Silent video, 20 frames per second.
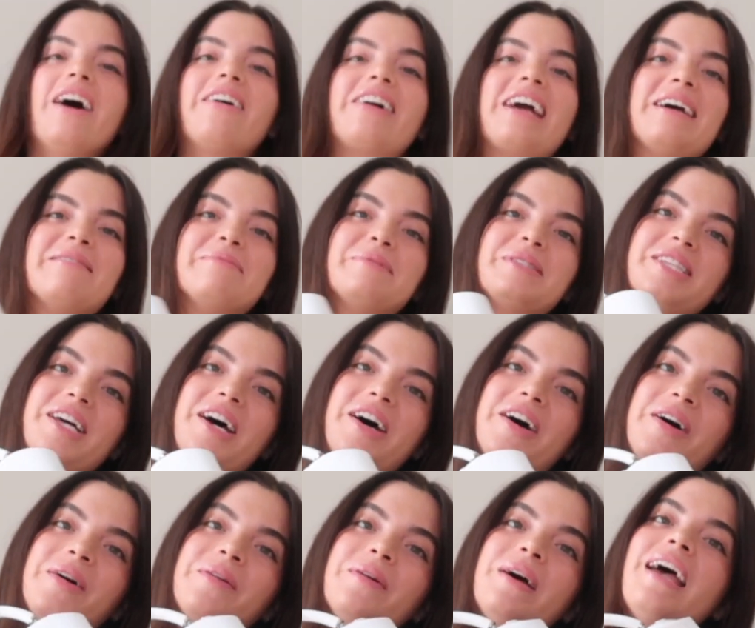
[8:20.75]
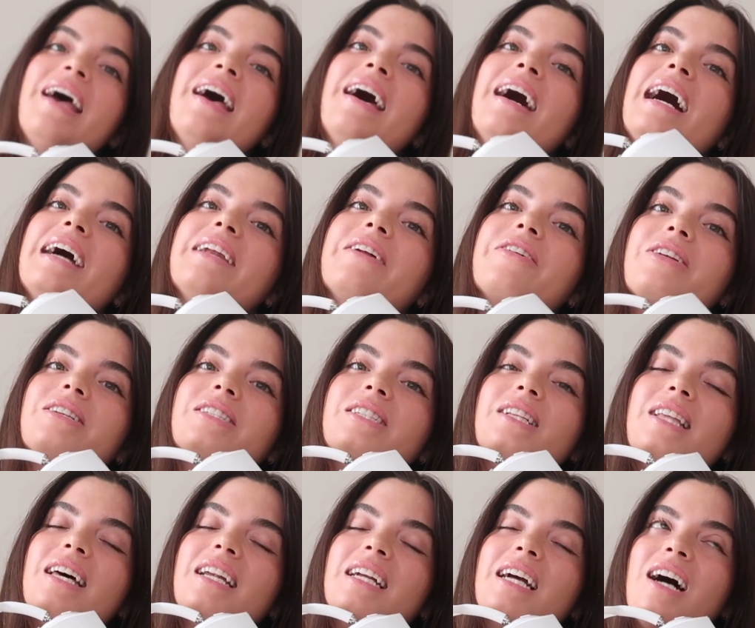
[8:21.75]
Okay, so I know there's a
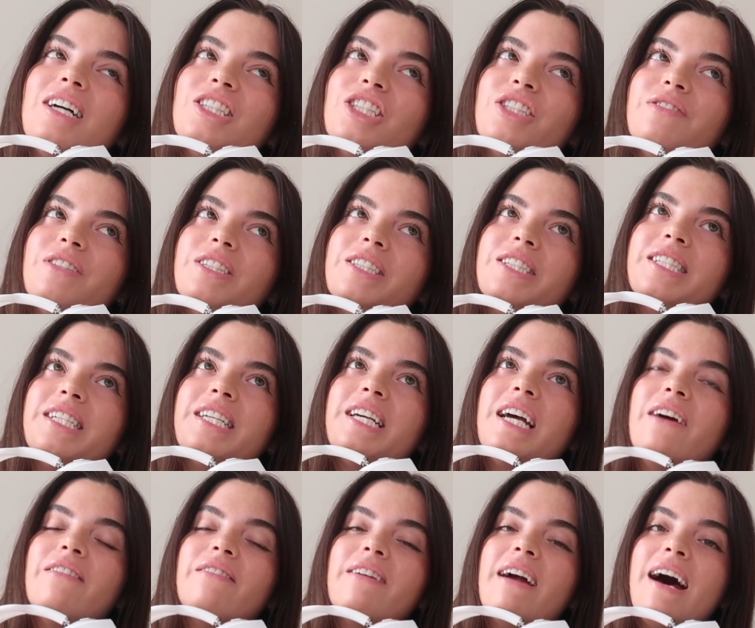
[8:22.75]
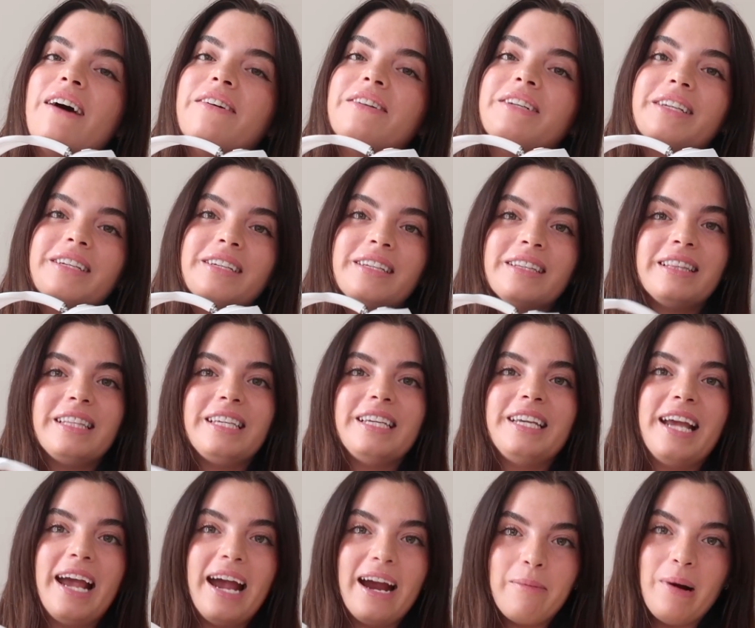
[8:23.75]
lot of controversy around
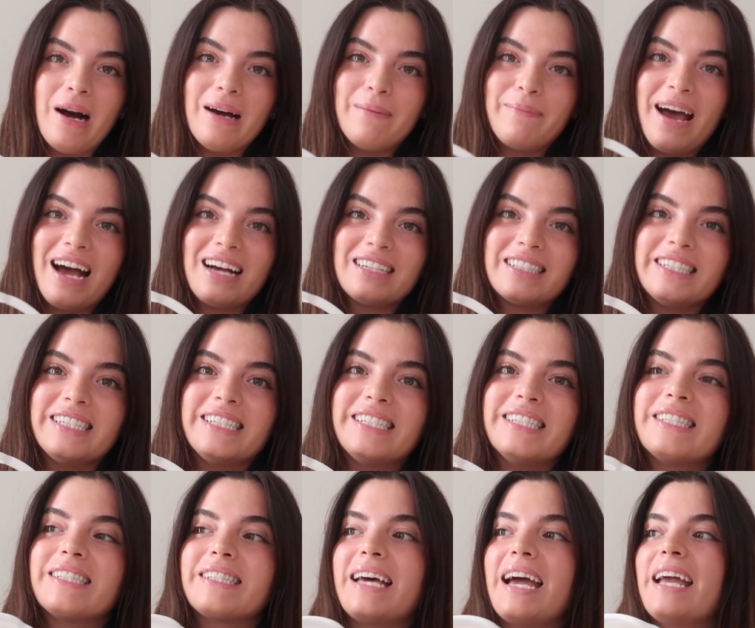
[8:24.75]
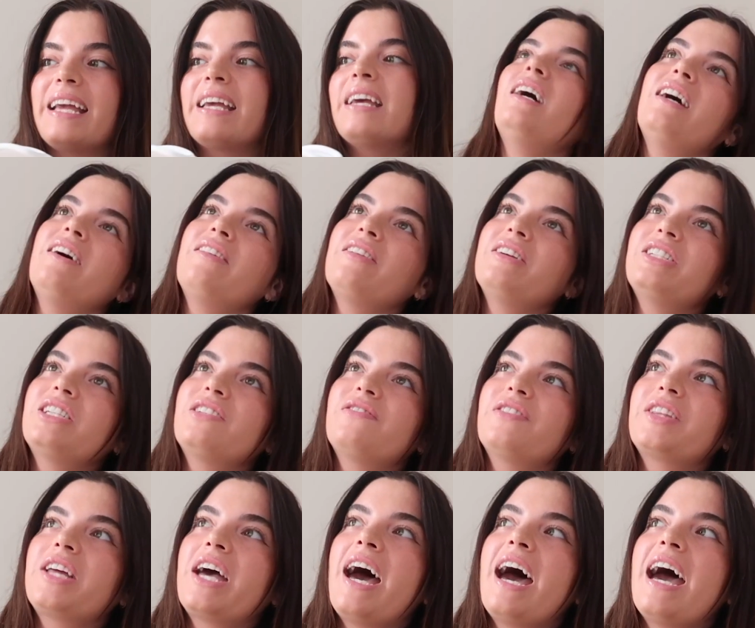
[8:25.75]
the AirPod Maxes, like, oh, they're just
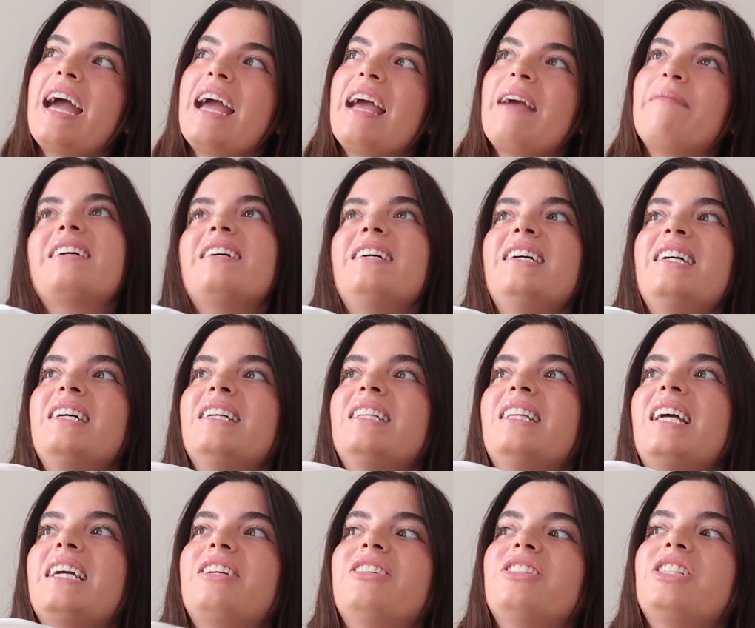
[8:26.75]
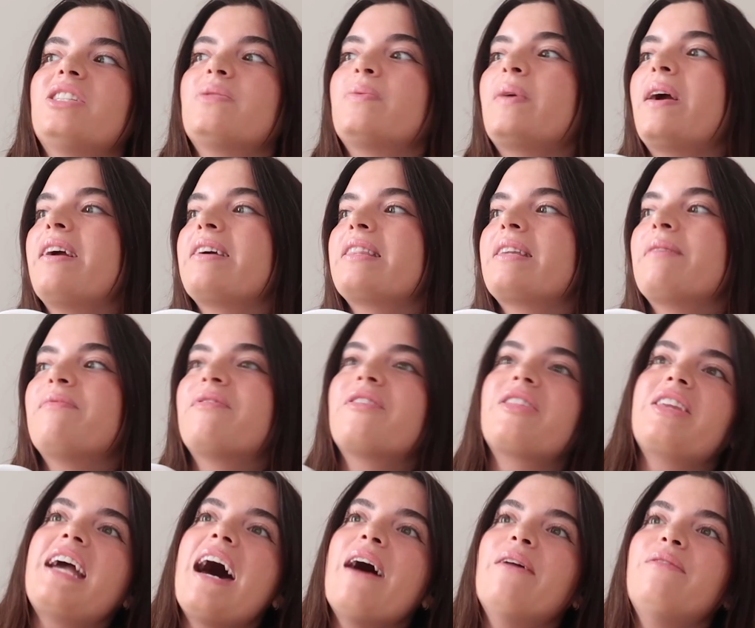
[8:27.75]
for the hype. Oh, like, you're just wearing them for
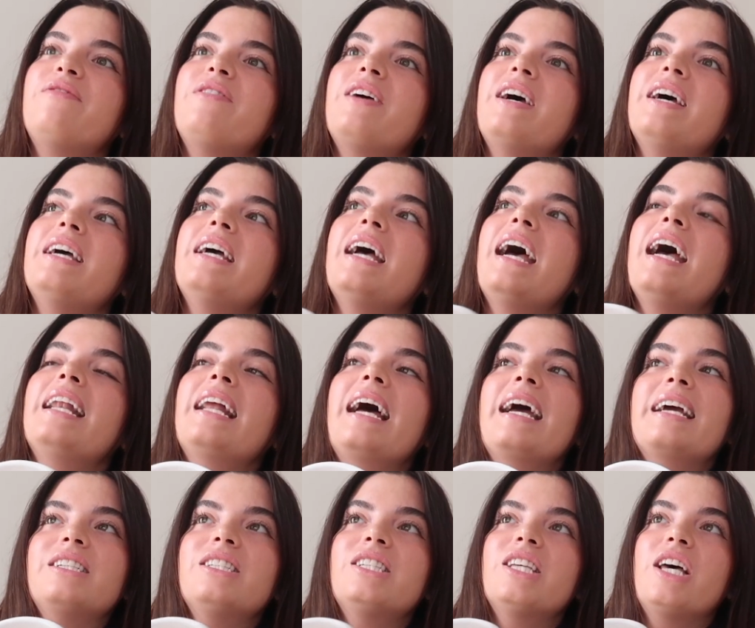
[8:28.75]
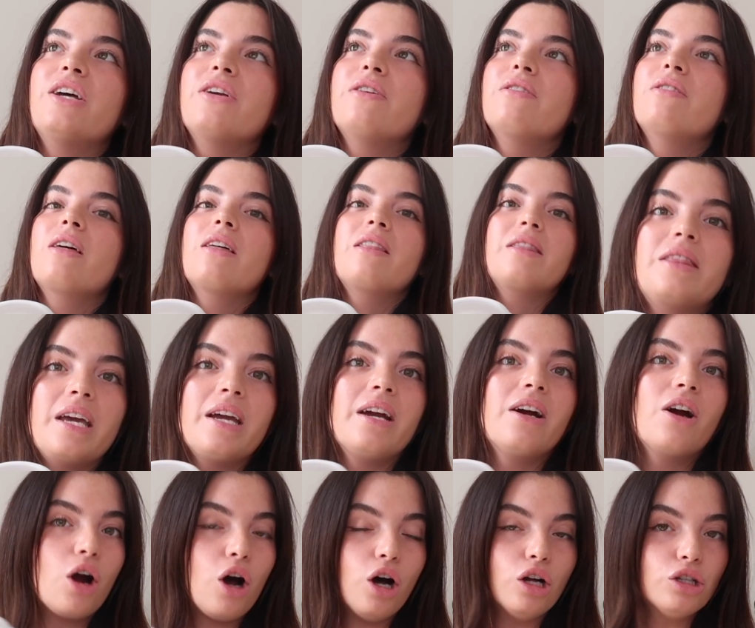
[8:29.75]
the outfit. And I can tell you that they
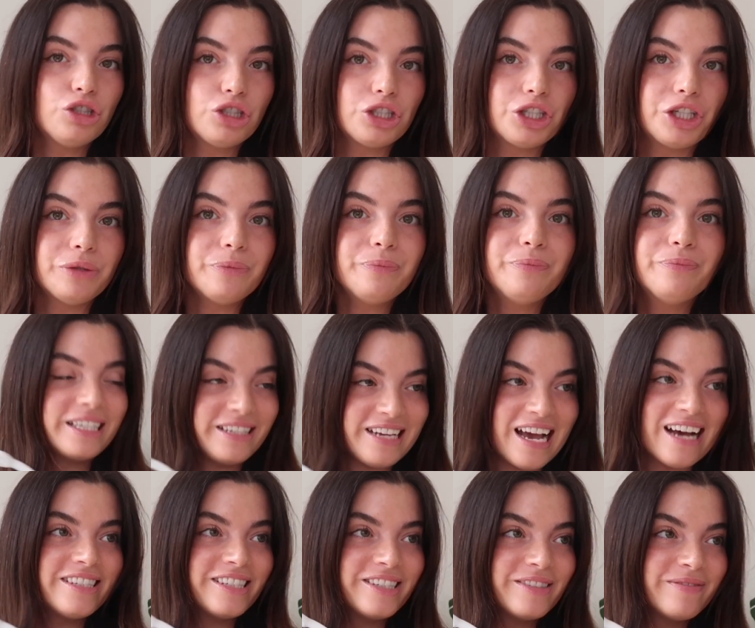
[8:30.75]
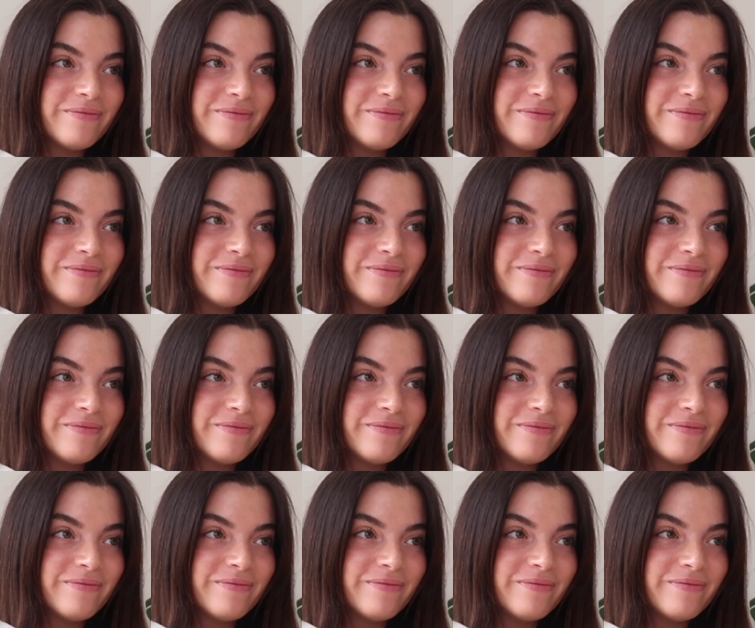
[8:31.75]
are all true. Yes.